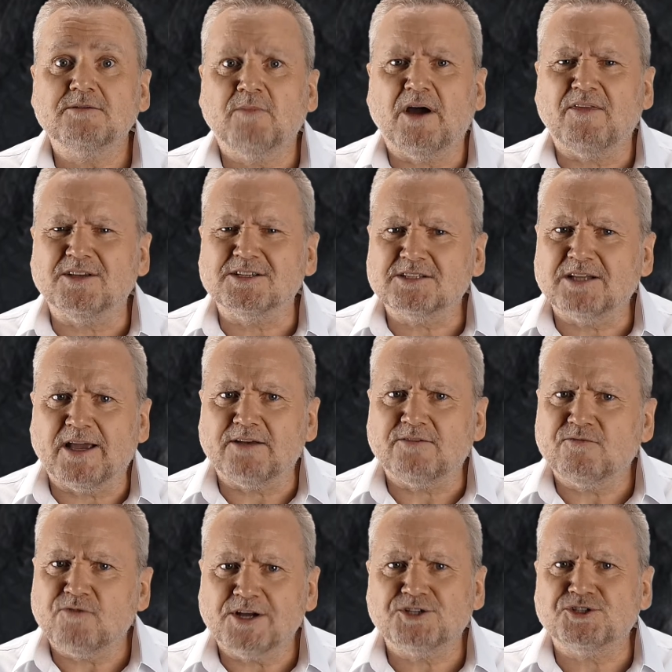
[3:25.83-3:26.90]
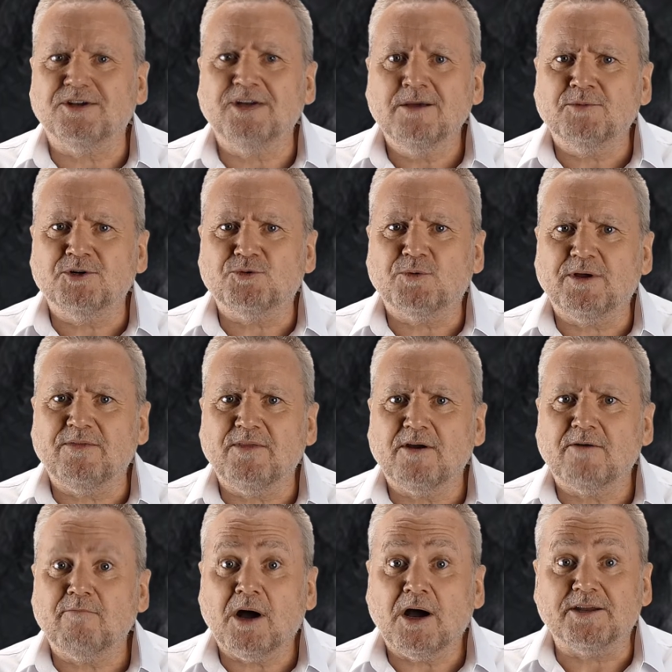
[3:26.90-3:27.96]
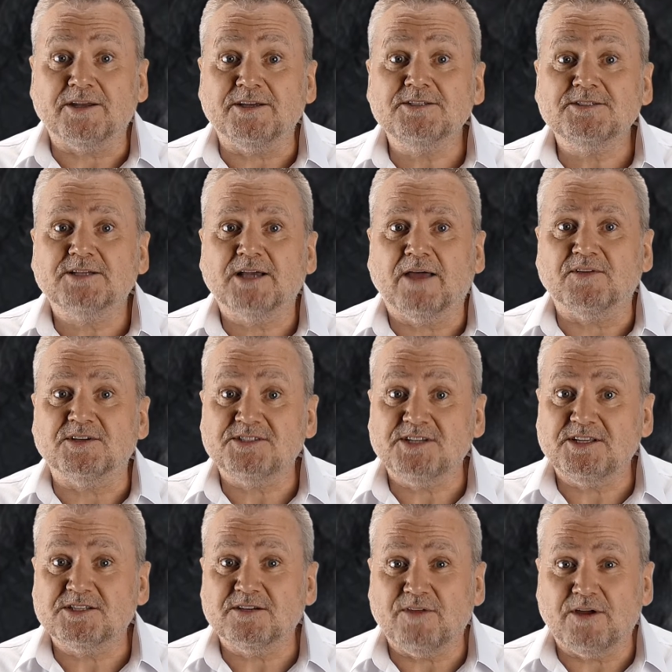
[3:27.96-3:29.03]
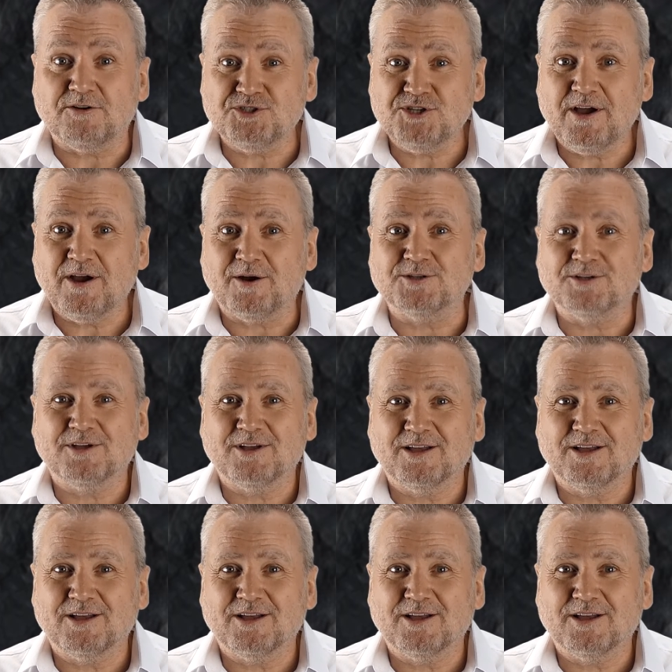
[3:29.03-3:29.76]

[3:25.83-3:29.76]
by the slight friction between their bodies and the seats of their chairs,